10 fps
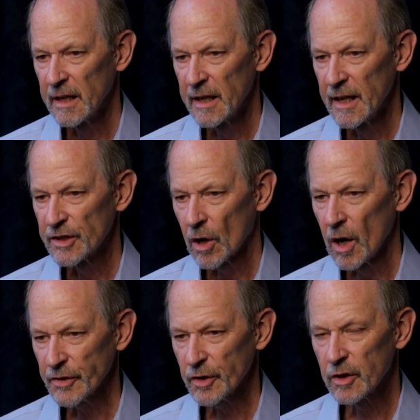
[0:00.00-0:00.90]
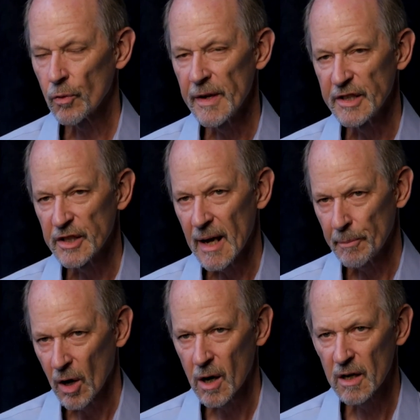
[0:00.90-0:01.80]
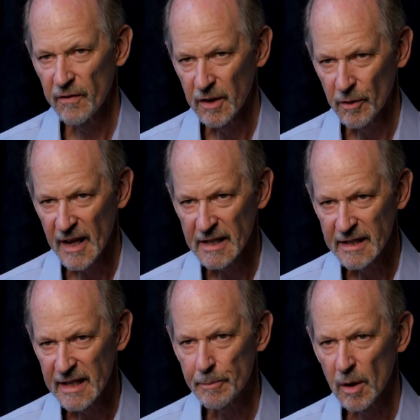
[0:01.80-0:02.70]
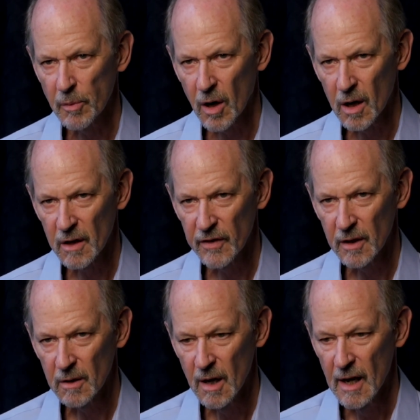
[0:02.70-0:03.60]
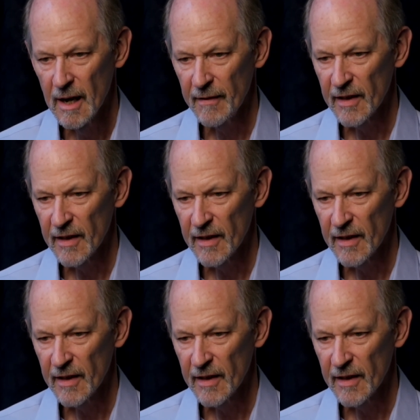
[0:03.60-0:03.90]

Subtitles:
It's also to reach that part of you, that deeper part of you that